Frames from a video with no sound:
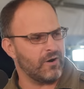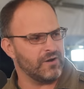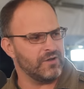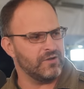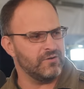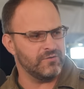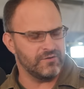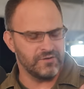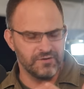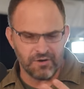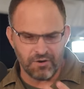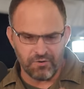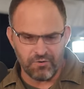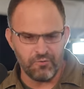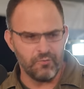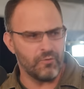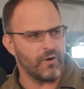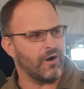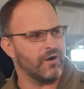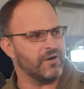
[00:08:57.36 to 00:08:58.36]
are you? You know,
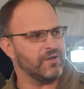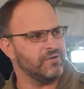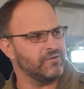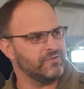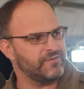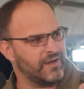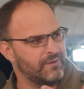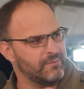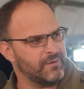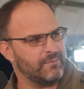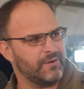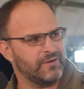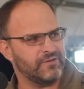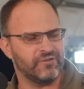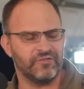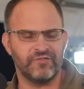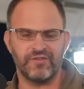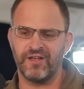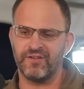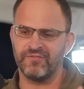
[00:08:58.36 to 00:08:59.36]
who are you? Tell me
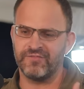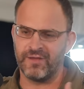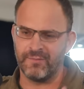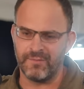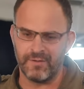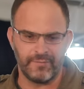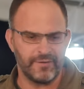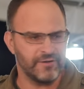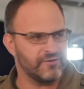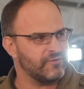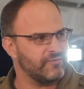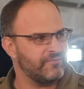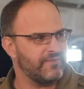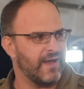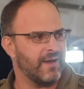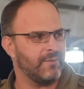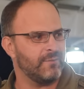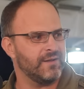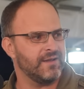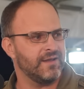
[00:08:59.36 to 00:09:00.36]
about yourself. Tell me about your
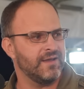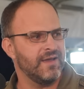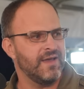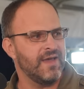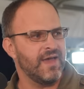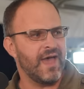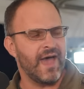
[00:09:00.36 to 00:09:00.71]
family.